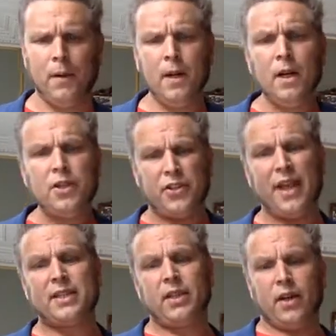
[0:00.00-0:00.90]
So that's a
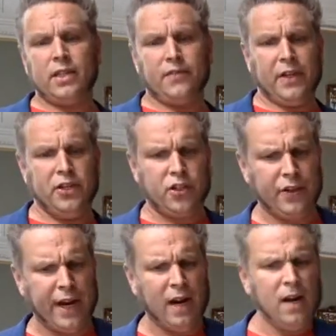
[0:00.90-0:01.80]
nice feature there.
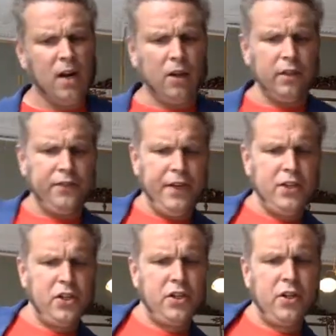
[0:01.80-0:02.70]
Other features
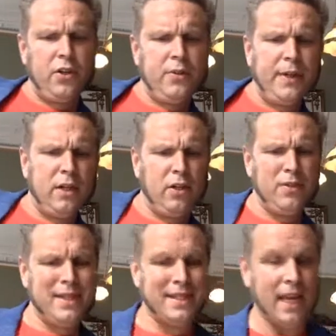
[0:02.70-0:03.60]
are going to include
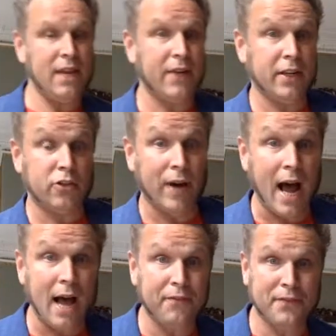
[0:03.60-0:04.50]
saving
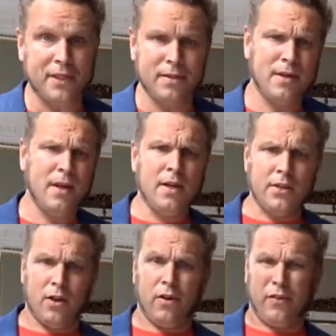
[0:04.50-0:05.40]
drafts. So
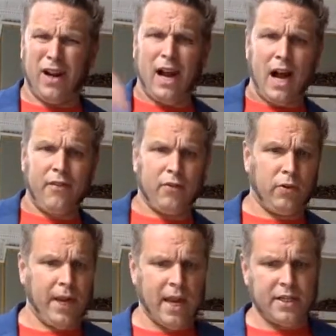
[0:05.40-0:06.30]
for half
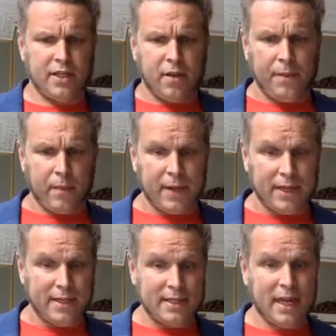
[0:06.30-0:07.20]
creating something, we can
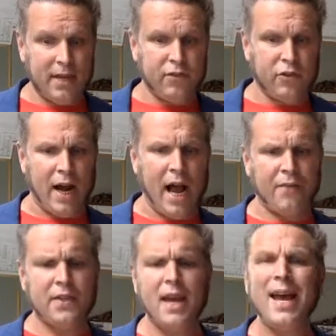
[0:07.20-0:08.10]
save drafts
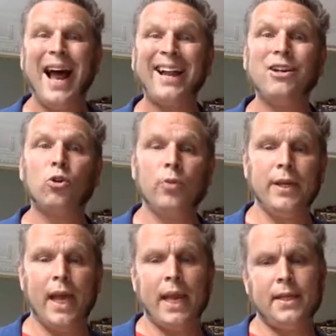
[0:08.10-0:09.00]
and
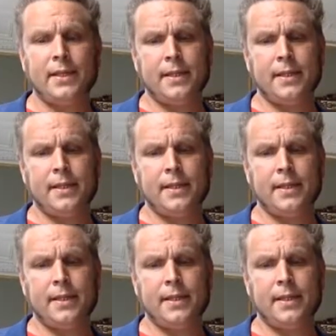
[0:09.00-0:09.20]
create